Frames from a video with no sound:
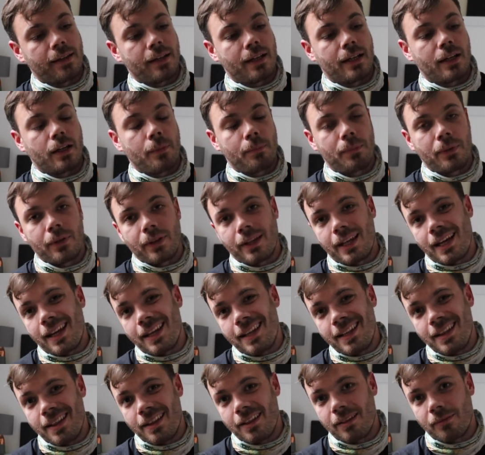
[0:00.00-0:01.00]
I'll put
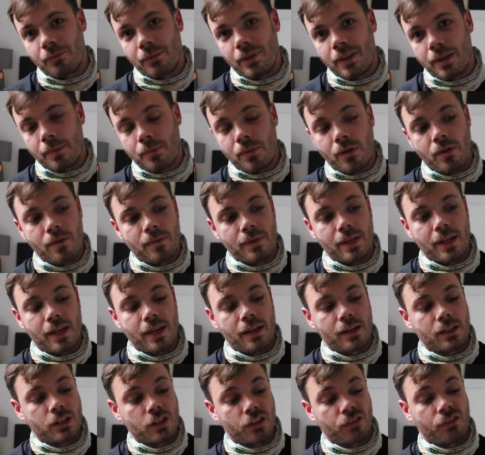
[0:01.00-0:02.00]
that in with the poop
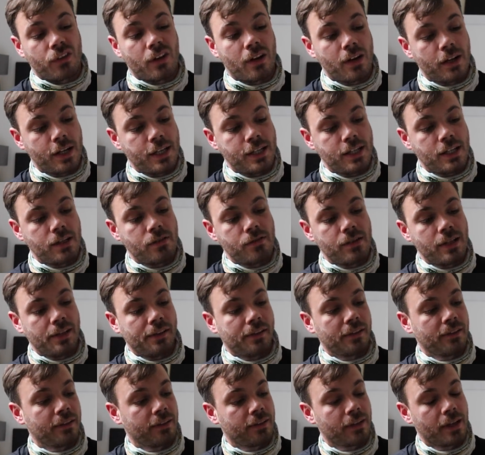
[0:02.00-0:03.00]
kit just for hygiene
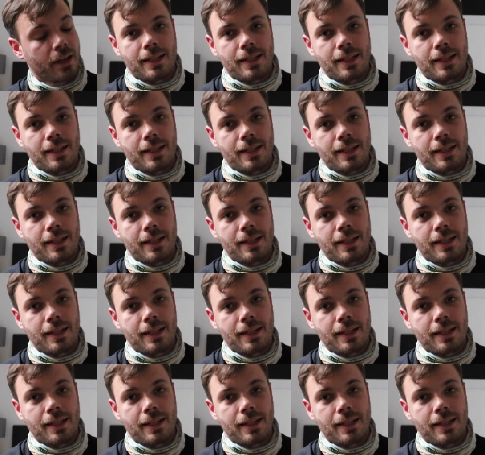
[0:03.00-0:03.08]
reasons.